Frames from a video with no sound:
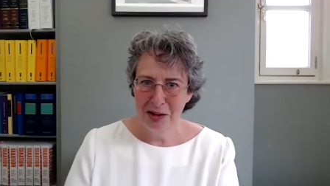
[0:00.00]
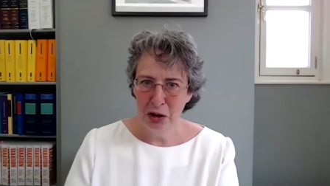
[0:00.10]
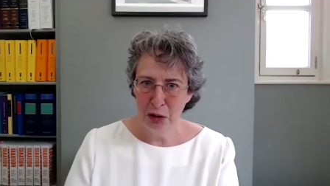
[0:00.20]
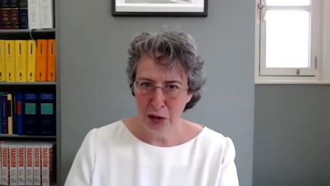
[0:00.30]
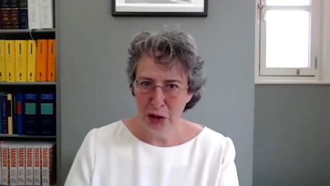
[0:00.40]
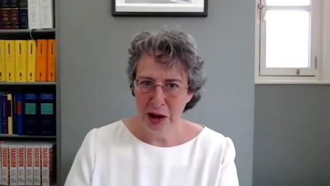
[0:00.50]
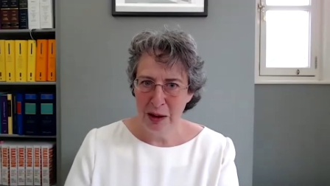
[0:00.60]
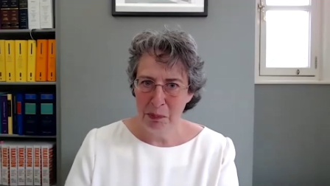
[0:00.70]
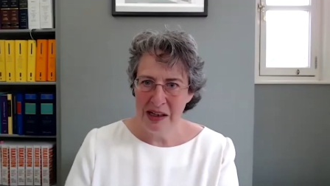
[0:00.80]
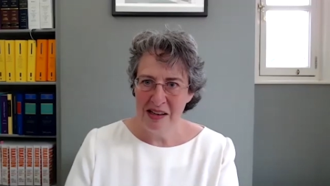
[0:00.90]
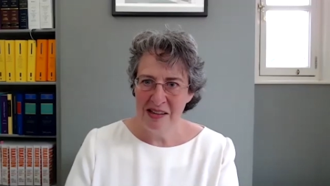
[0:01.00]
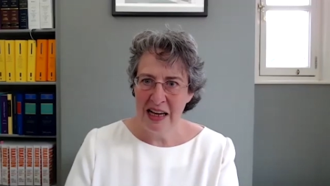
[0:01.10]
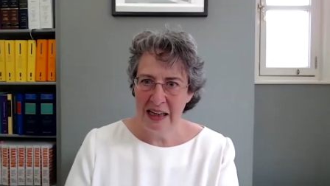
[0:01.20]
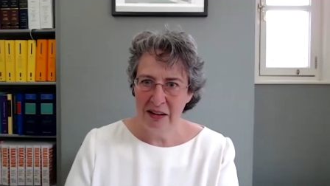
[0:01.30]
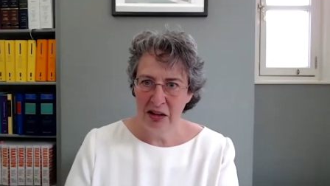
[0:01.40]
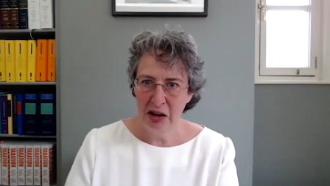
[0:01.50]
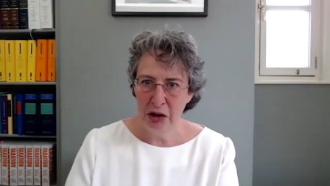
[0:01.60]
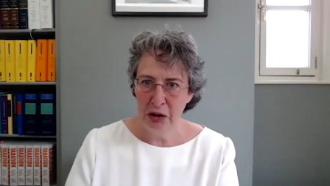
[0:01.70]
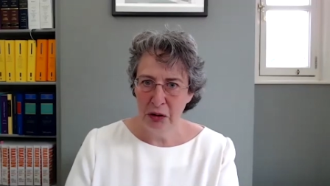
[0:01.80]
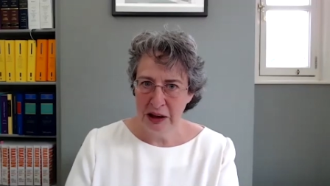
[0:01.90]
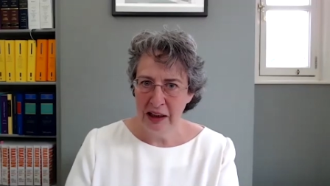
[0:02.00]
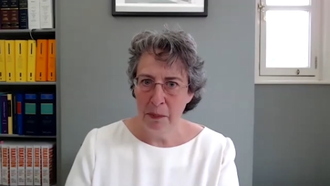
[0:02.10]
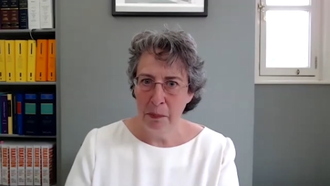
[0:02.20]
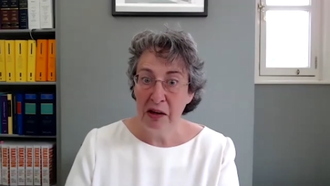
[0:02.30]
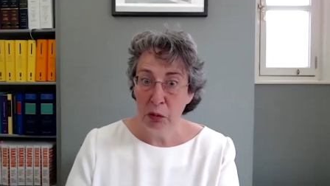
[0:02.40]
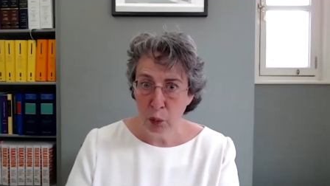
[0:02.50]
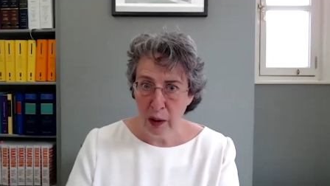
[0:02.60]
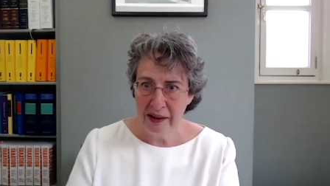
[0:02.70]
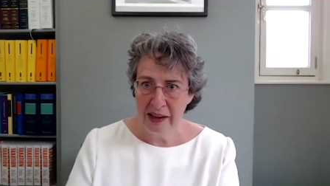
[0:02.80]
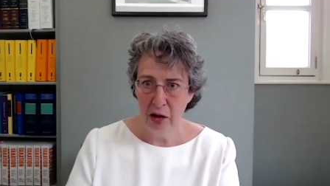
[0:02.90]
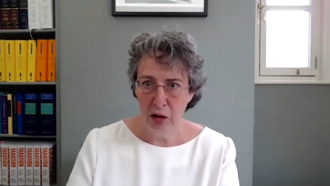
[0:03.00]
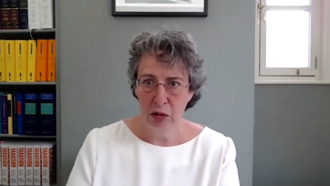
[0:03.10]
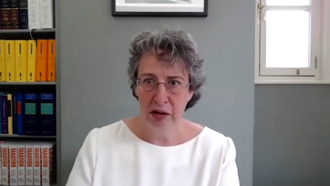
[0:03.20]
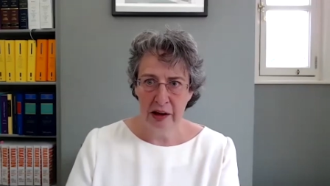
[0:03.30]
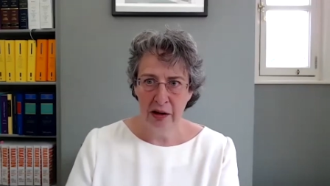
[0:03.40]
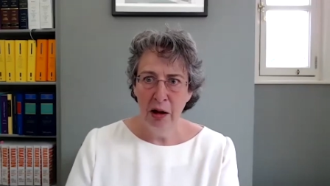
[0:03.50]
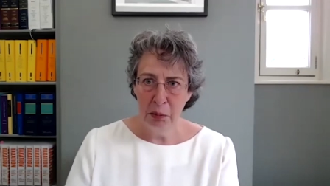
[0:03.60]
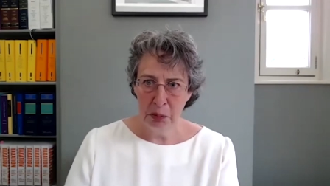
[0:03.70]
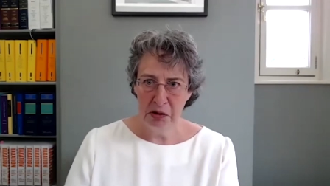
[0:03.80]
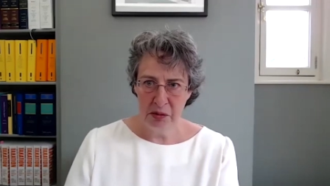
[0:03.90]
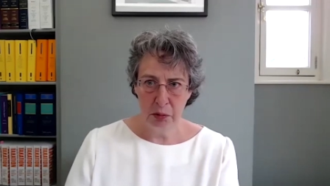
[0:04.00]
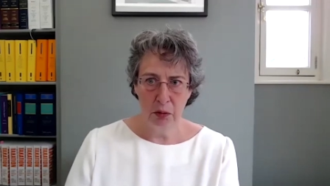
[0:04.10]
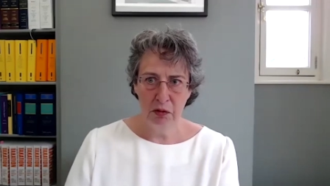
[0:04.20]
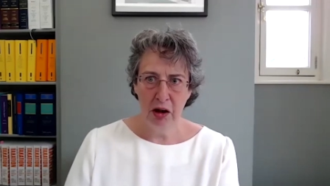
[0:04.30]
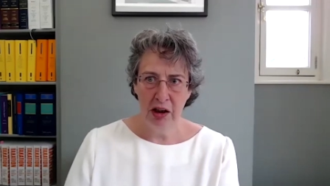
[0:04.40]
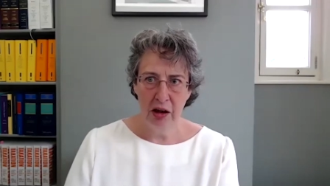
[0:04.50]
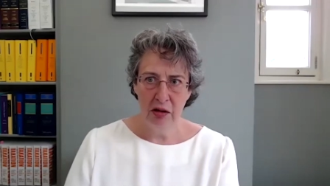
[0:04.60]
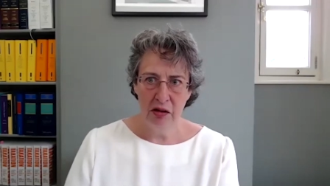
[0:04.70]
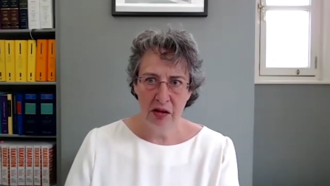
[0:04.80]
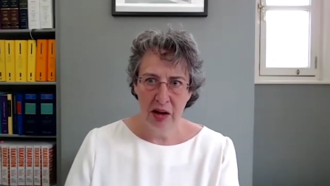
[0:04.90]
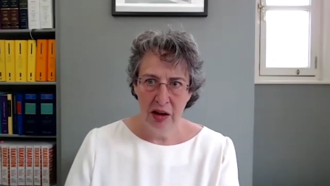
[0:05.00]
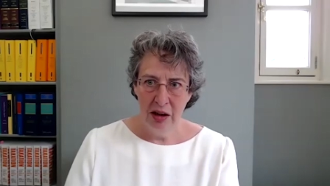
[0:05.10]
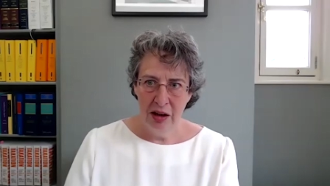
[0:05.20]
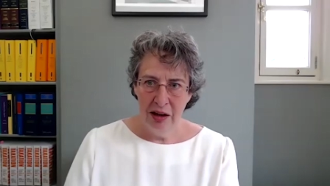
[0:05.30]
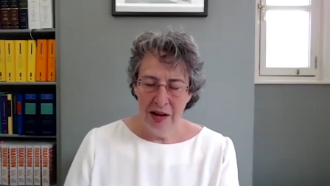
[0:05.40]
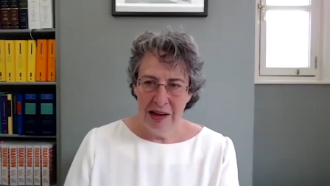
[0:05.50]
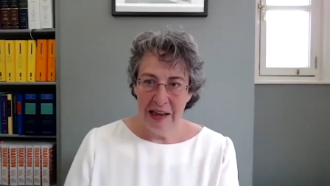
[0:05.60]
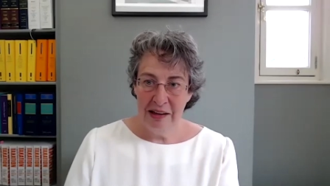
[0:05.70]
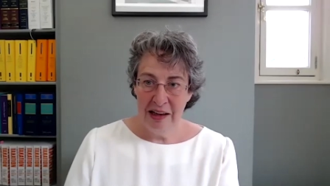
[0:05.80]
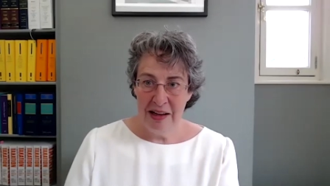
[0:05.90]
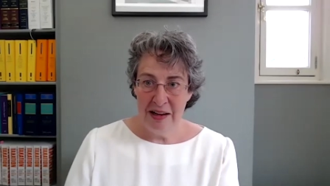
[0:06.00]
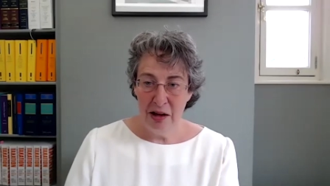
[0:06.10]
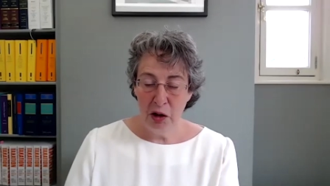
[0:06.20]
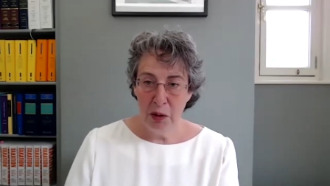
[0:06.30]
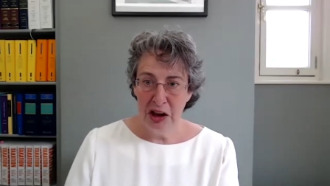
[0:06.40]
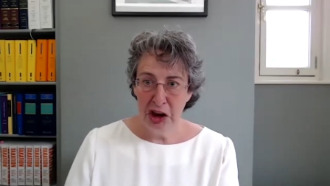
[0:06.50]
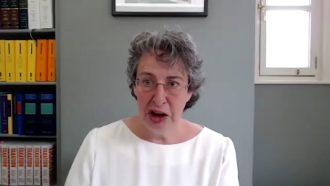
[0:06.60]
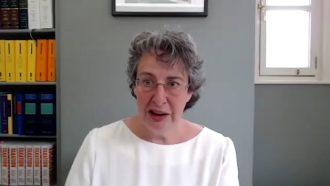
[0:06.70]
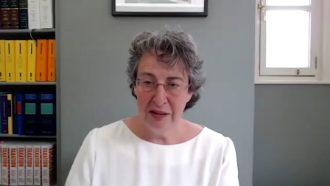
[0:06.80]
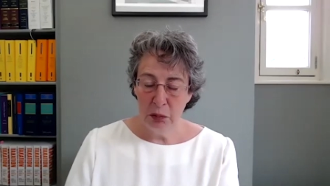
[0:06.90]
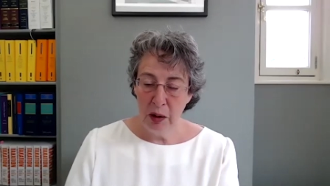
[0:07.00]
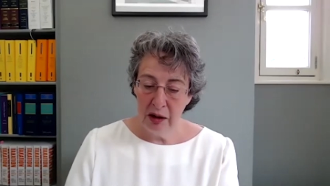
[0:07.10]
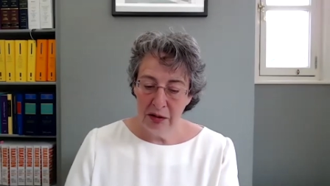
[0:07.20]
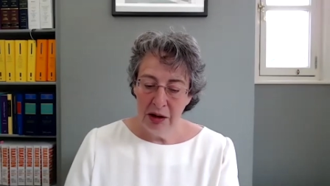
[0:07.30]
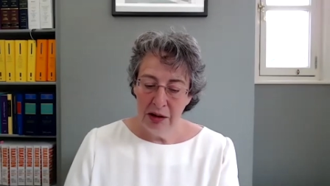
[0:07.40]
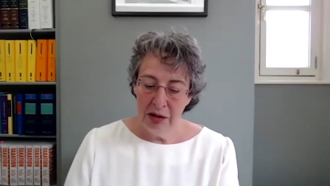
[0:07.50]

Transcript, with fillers: offshore companies and UK companies where they are holding property portfolios. Yeah. And, and then the question is, well,